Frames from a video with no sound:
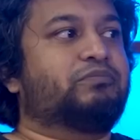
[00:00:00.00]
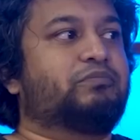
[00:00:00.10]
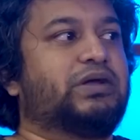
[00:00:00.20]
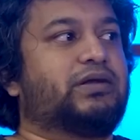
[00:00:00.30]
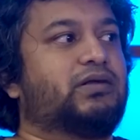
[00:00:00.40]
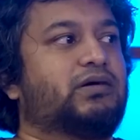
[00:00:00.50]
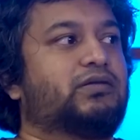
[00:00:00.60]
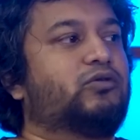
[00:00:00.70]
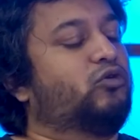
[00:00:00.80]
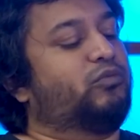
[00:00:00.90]
But
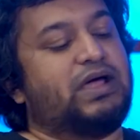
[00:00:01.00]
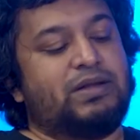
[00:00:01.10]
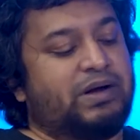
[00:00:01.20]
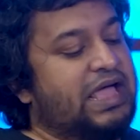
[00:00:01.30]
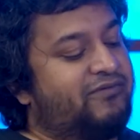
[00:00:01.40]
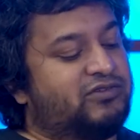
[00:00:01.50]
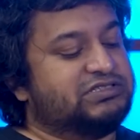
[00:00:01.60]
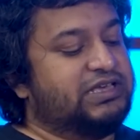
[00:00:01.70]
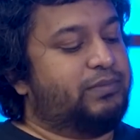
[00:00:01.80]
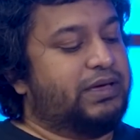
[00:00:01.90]
no, Brian, but I have to
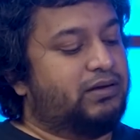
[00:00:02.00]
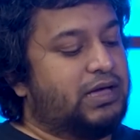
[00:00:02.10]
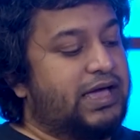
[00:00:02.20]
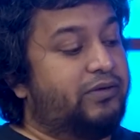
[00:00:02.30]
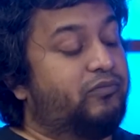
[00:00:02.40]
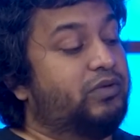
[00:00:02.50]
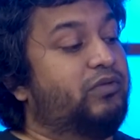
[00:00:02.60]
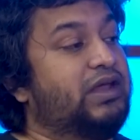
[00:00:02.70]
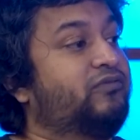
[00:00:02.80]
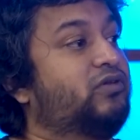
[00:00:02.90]
say, man, I've been
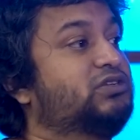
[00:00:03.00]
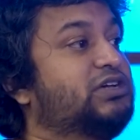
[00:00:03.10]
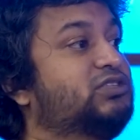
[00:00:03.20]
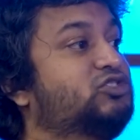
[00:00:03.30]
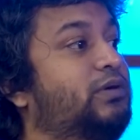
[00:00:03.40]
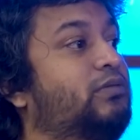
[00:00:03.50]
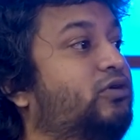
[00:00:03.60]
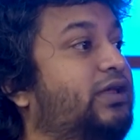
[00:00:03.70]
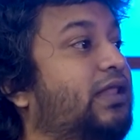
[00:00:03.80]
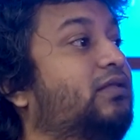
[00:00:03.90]
waiting for a chance to be able to
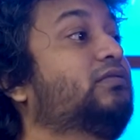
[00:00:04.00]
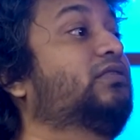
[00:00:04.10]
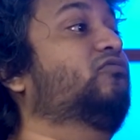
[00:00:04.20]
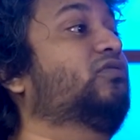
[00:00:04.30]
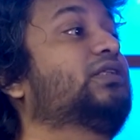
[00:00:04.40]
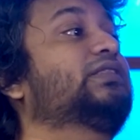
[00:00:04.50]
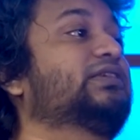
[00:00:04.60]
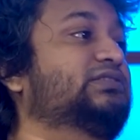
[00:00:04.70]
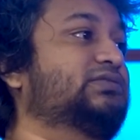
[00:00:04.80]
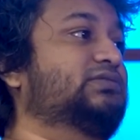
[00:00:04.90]
tell the world
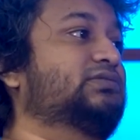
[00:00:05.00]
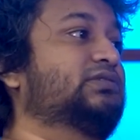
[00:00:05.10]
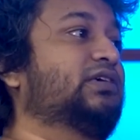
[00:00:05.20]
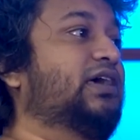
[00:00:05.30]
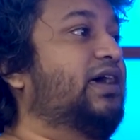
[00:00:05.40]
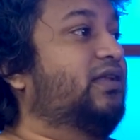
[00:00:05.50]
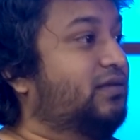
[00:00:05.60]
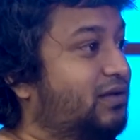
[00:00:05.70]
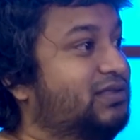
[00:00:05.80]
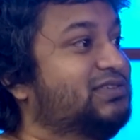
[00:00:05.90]
this.
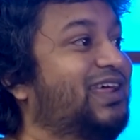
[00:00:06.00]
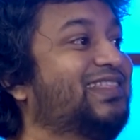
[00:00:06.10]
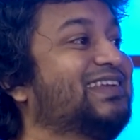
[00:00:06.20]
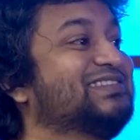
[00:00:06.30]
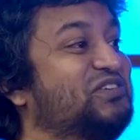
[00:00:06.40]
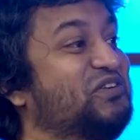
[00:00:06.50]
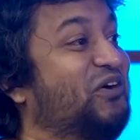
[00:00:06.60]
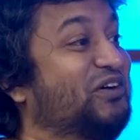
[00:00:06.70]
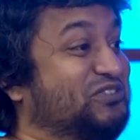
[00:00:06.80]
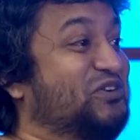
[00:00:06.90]
And it's great that it's on
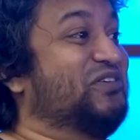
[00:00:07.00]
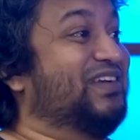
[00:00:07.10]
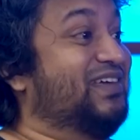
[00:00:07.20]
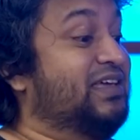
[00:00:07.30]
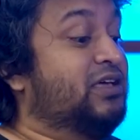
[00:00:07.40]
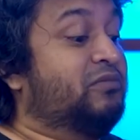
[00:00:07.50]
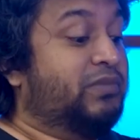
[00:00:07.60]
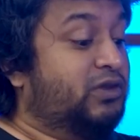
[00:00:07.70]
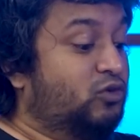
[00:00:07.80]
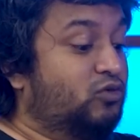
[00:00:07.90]
your show only.
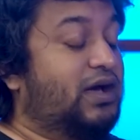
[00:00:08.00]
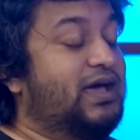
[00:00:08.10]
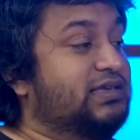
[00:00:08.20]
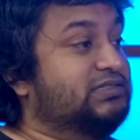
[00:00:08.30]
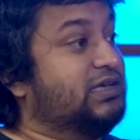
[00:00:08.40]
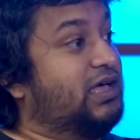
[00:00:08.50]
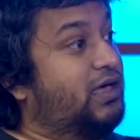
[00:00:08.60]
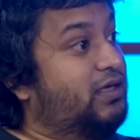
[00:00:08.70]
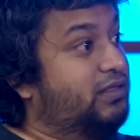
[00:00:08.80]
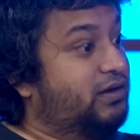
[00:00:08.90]
But you guys
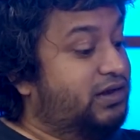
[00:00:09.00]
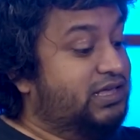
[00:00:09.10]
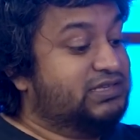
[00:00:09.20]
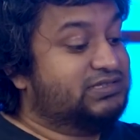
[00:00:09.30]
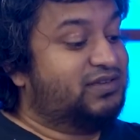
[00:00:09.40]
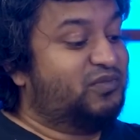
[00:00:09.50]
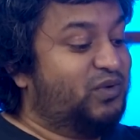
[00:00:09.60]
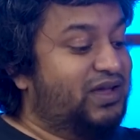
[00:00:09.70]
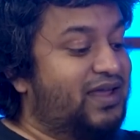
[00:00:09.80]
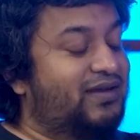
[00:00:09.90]
are the reason
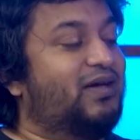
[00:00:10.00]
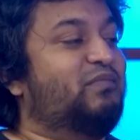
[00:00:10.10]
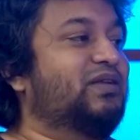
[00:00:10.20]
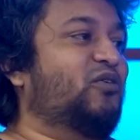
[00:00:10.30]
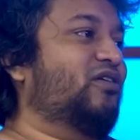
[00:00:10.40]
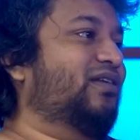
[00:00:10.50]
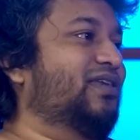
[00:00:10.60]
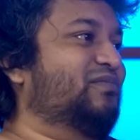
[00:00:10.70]
we ended up in content,